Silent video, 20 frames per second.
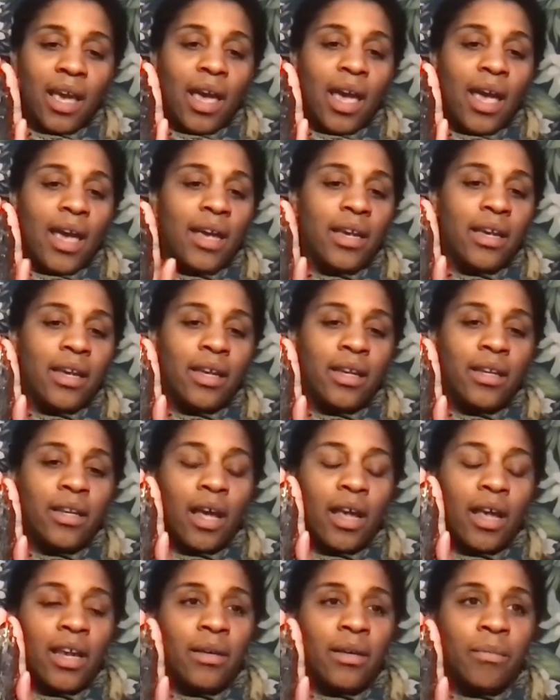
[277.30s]

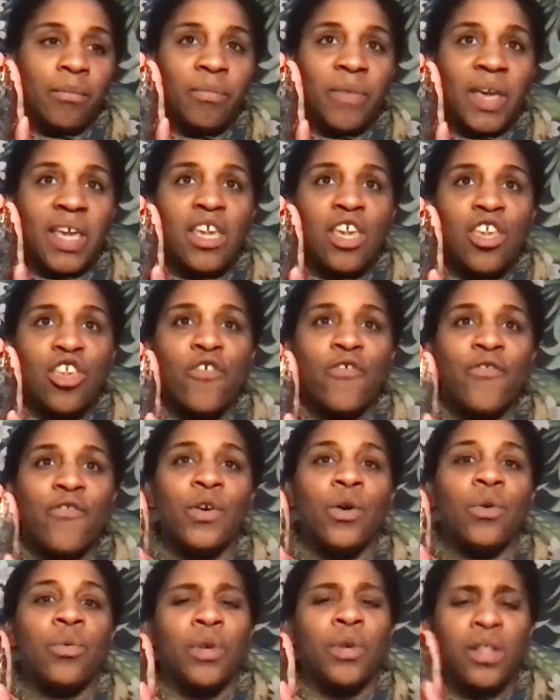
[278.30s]
and making you
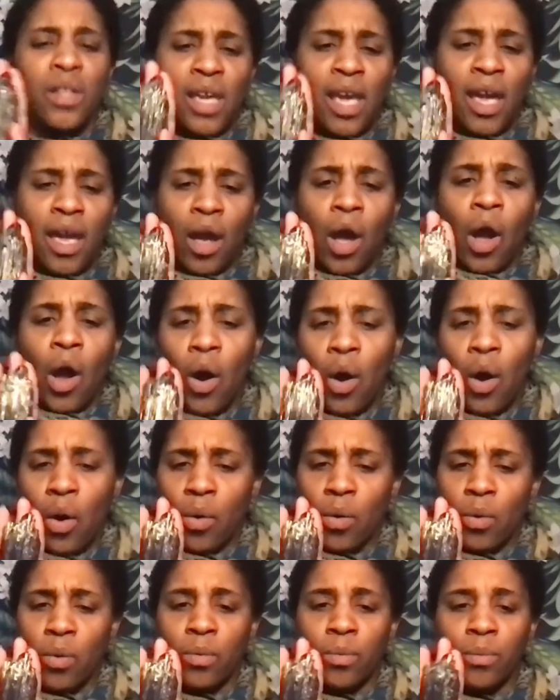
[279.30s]
feel really at
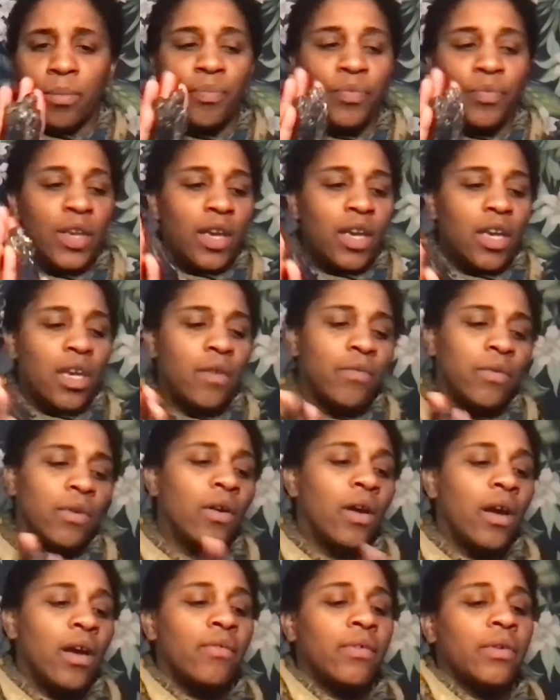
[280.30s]
home. If
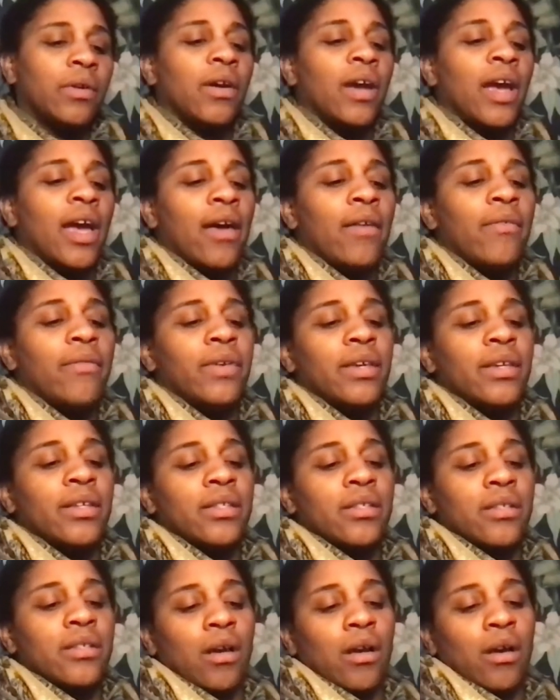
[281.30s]
you're ever having
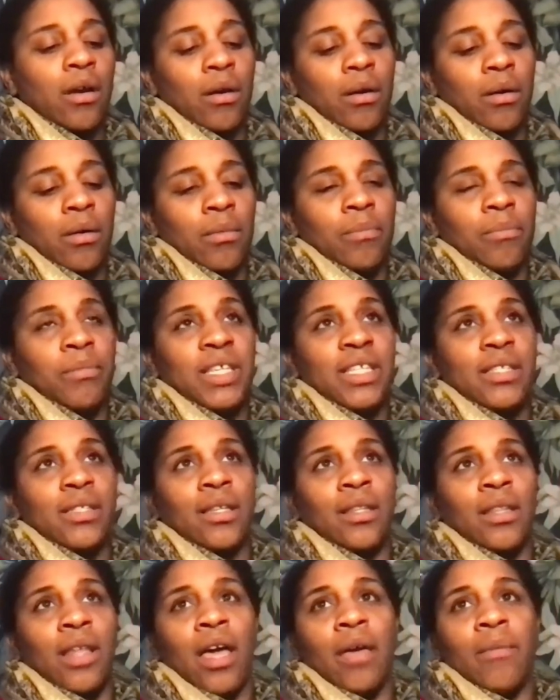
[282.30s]
some
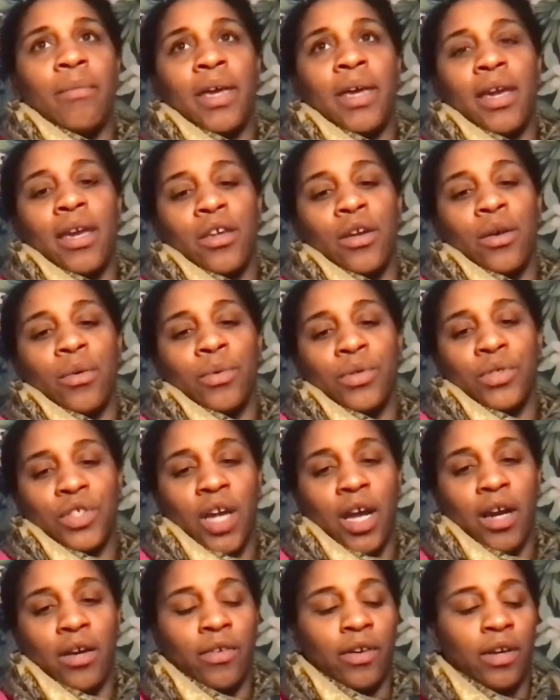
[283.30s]
misalignment in your root
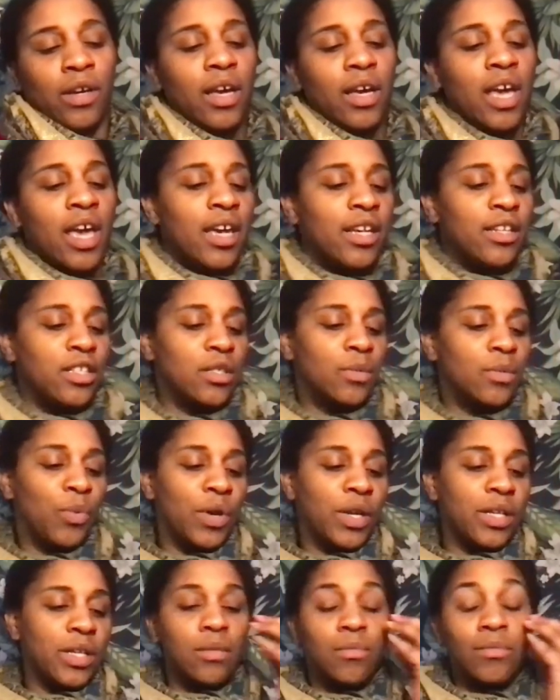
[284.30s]
chakra, just
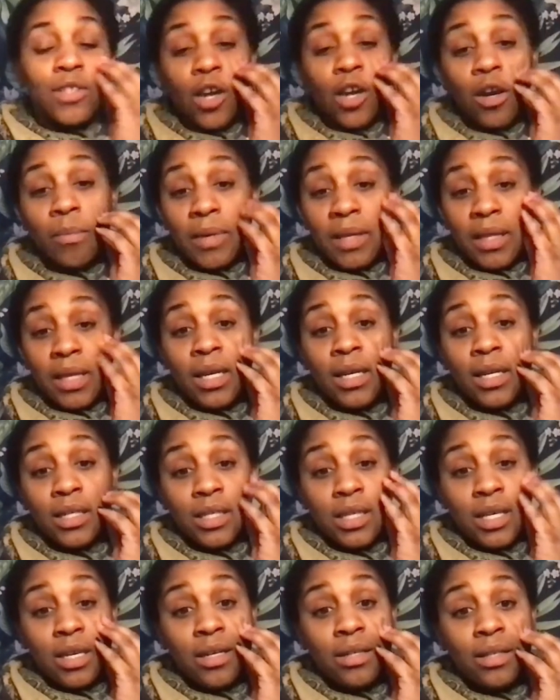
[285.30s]
bring some tourmaline
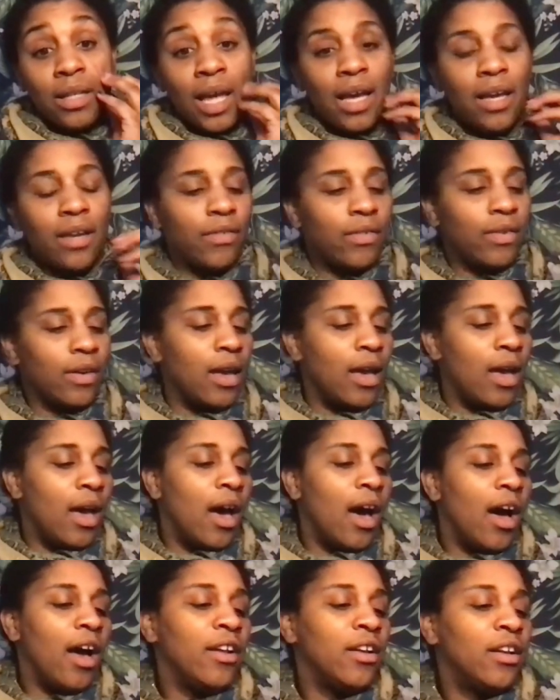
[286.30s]
into your life.
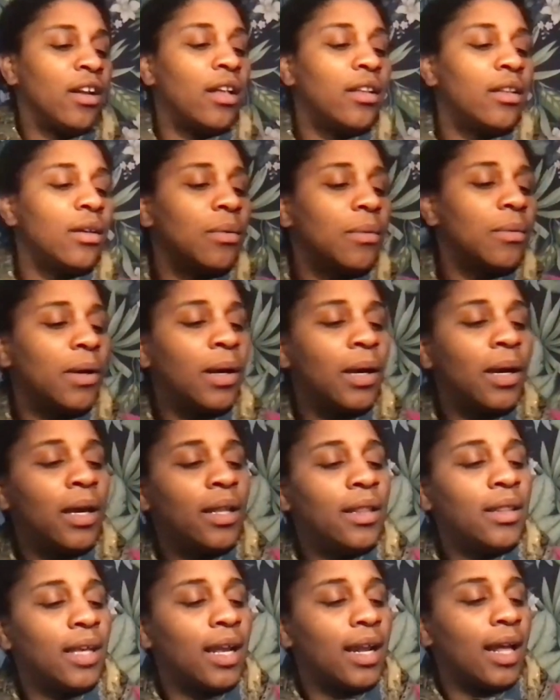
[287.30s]
Another
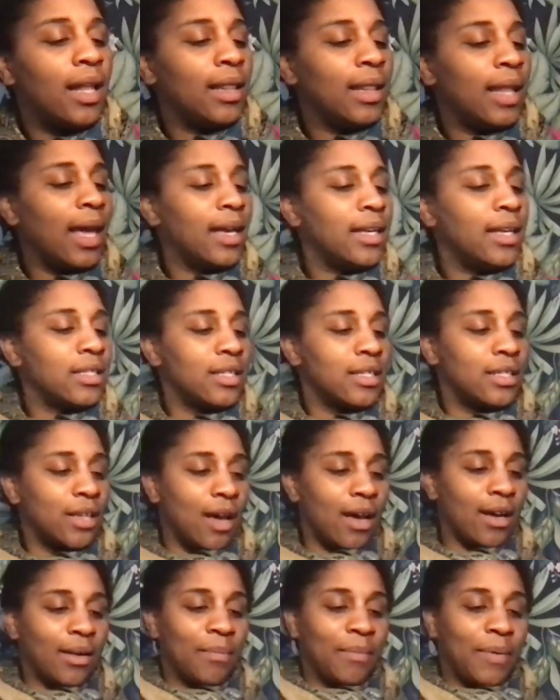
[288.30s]
one that I like to
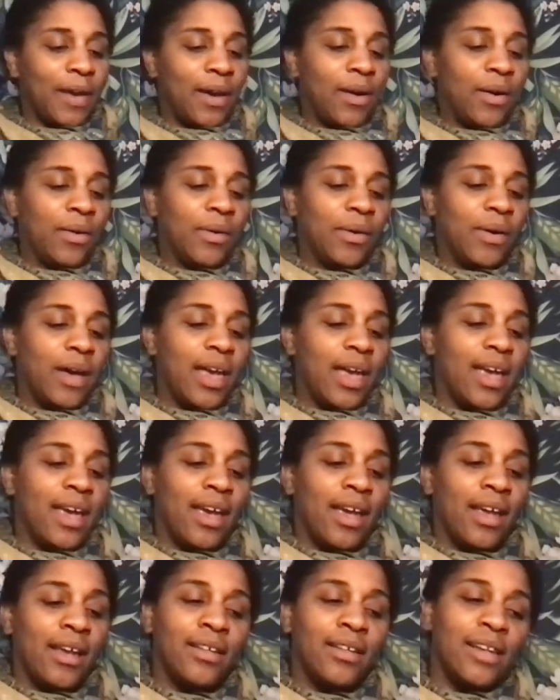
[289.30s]
talk about,
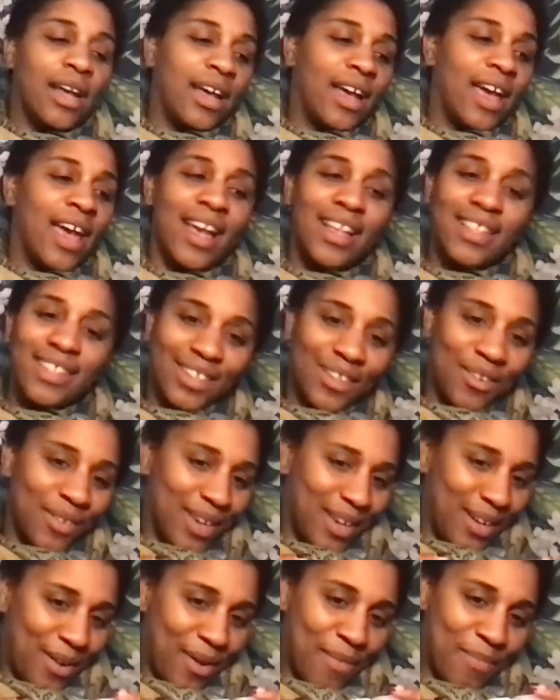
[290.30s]
and I had to go
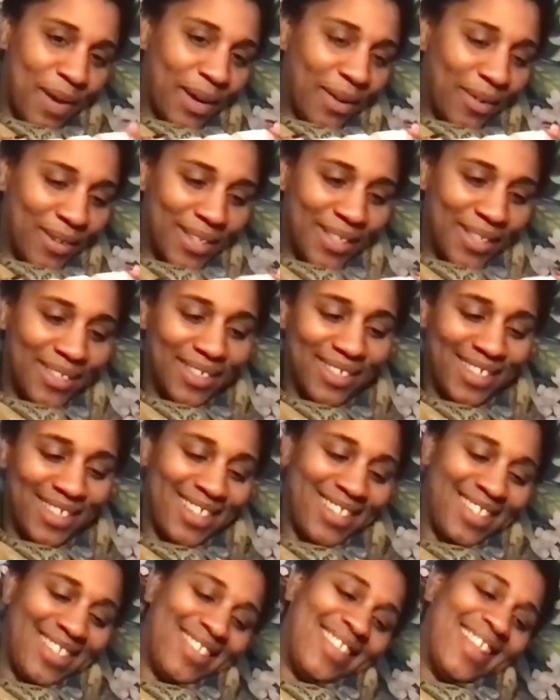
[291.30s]
get all my crystals
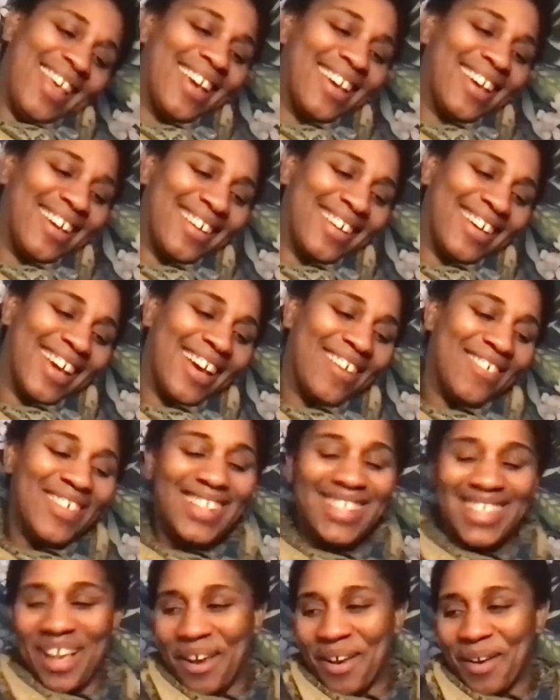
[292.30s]
because I'm like, okay, we're
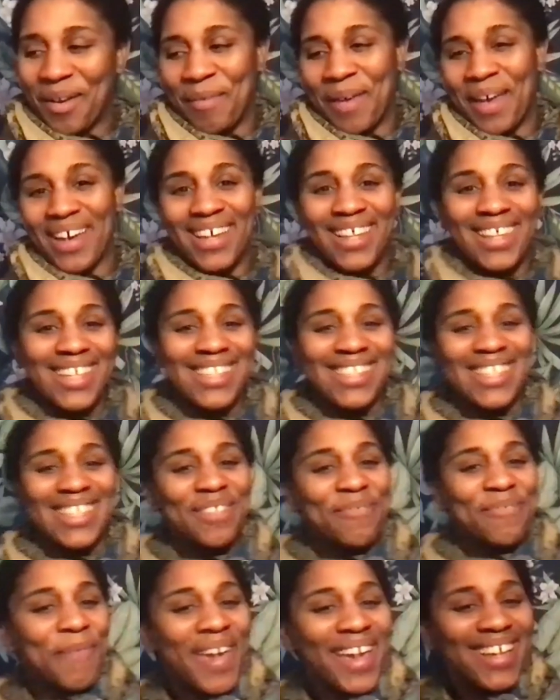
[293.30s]
talking about cleansing
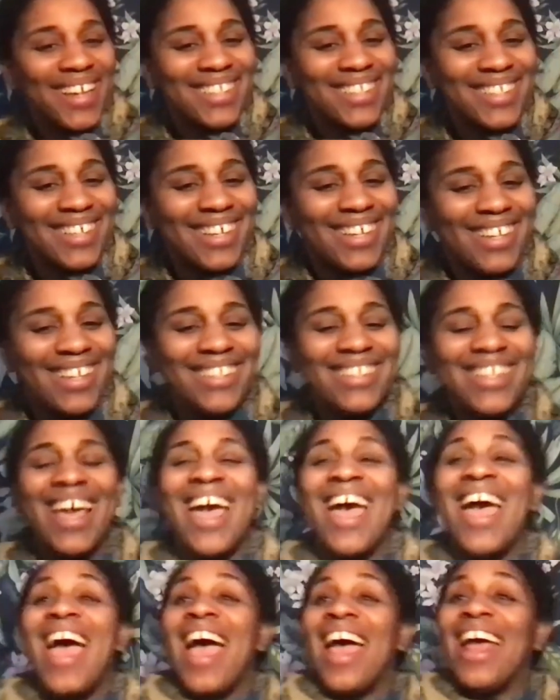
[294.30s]
spaces,
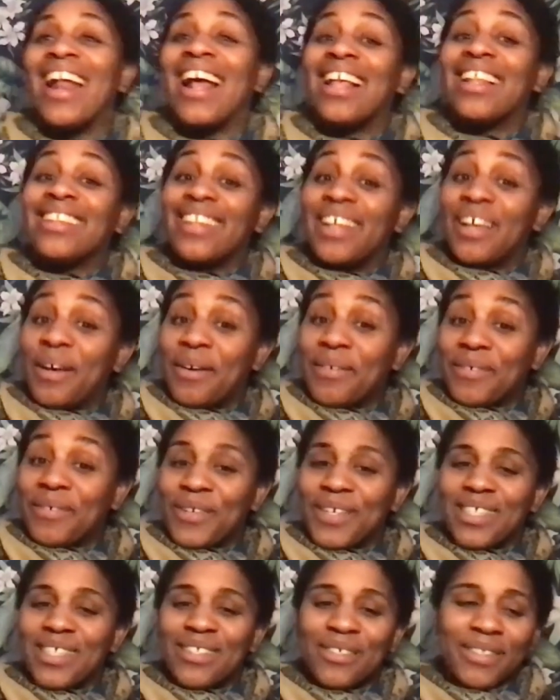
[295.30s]
and I love
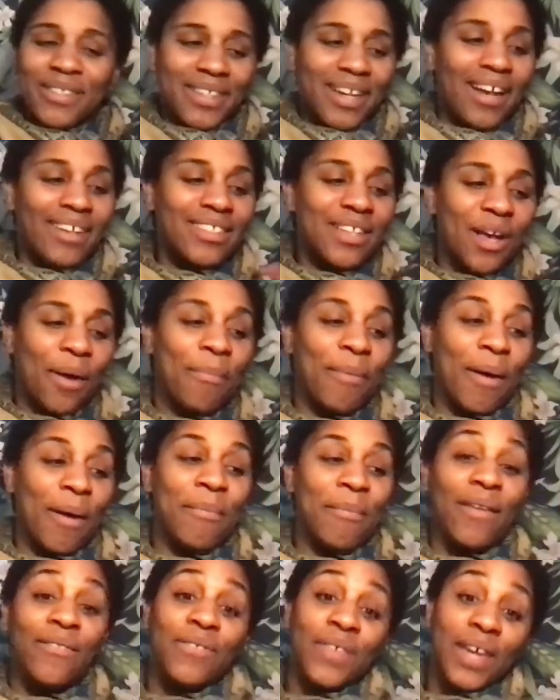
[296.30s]
crystals, and I'll talk about
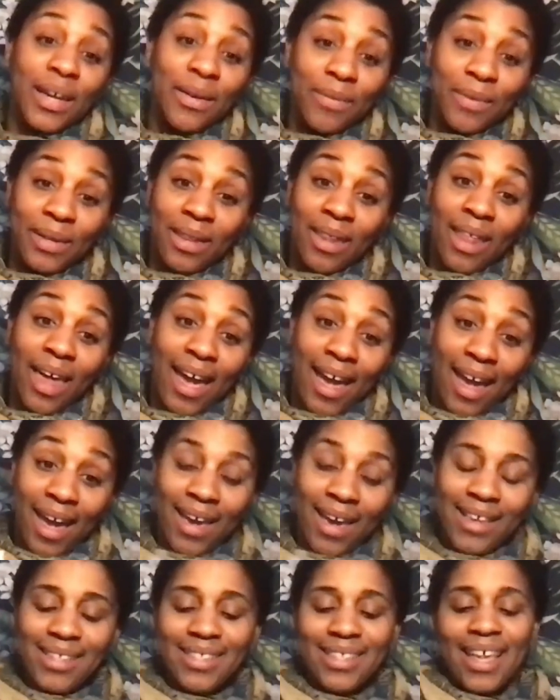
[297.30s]
my favorite
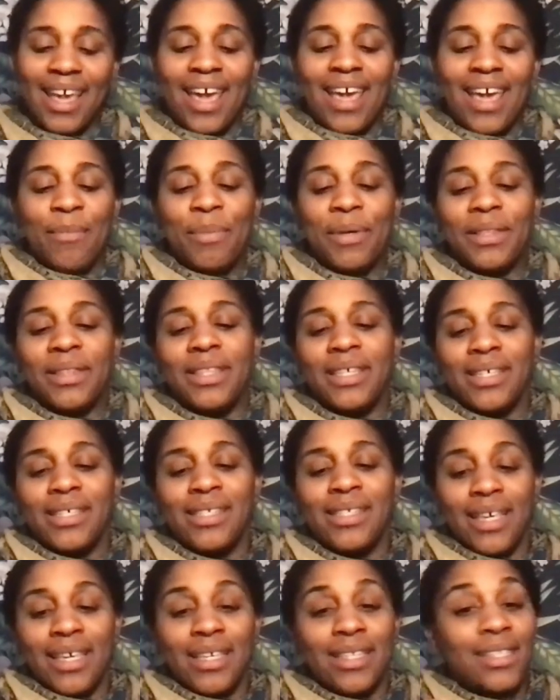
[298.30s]
last. But
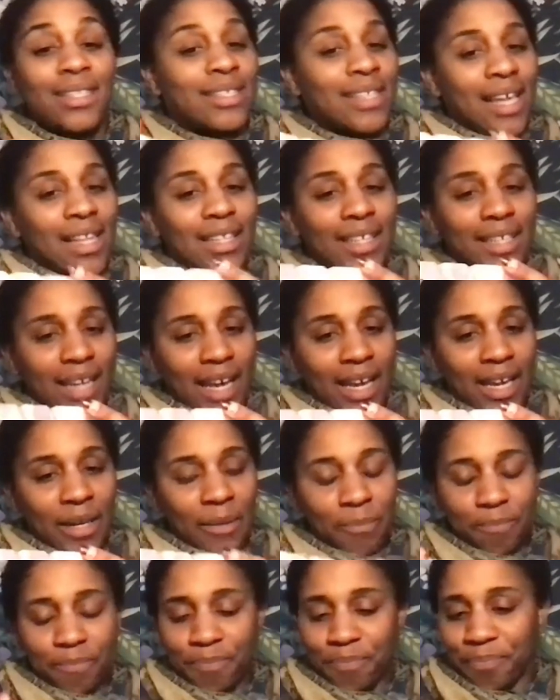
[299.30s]
this is selenite,